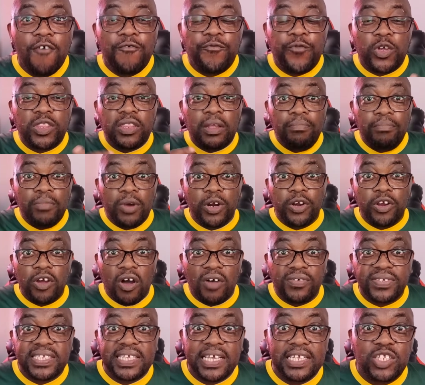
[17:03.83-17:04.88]
for the murder
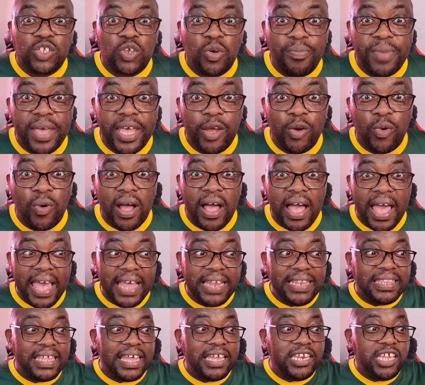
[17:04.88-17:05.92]
of Senzo Meyiwa.
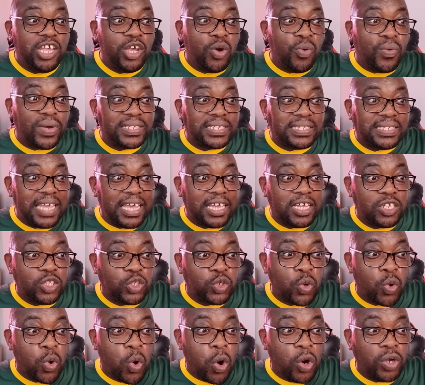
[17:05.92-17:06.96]
And then he was taken
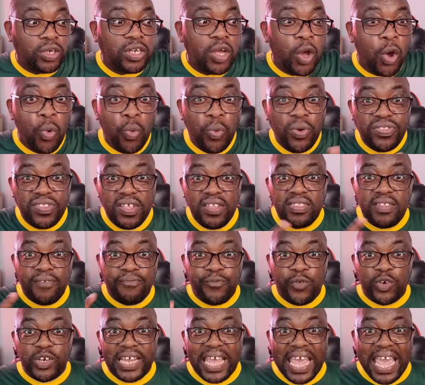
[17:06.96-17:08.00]
to court within the
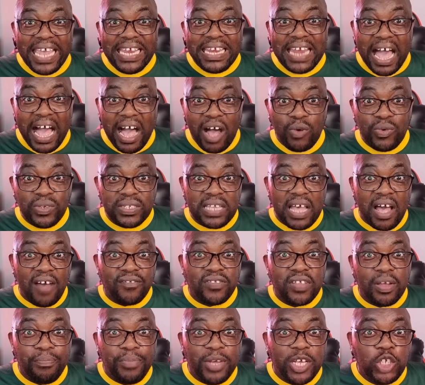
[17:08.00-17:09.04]
48 hours
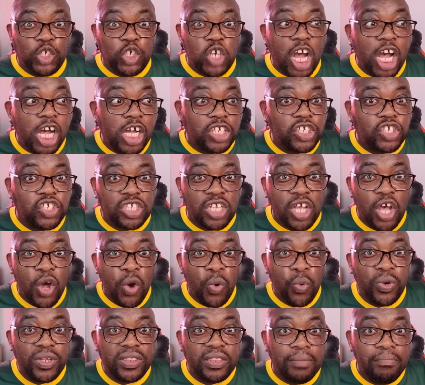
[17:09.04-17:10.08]
after being charged
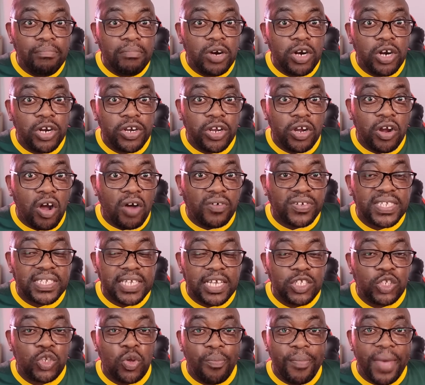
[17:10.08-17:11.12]
with the murder of
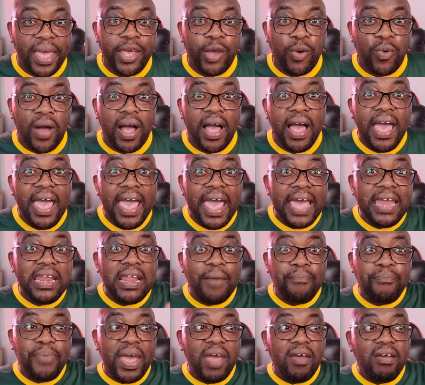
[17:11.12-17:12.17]
Senzo Meyiwa. And
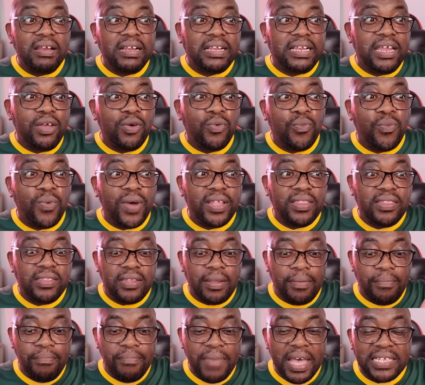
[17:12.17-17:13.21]
apparently when
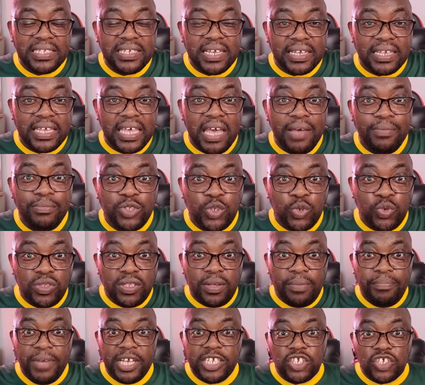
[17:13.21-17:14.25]
the matter came to the
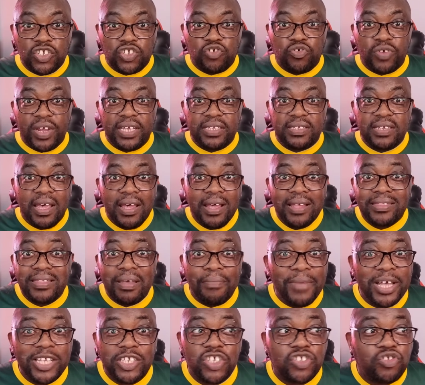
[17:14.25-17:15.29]
magistrate
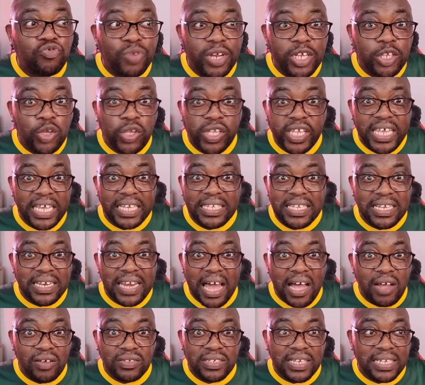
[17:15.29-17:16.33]
kicked it
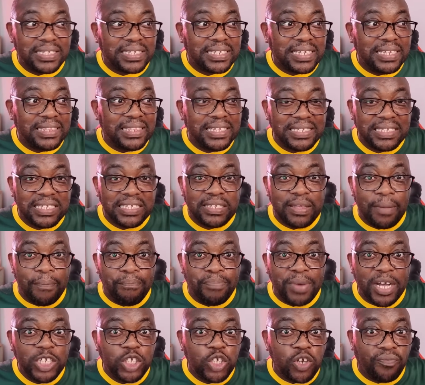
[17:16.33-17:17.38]
out and said, this is a
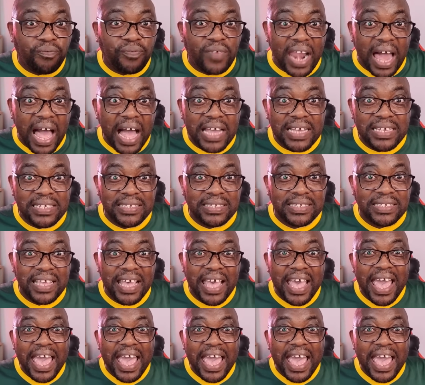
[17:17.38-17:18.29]
bunch of lies.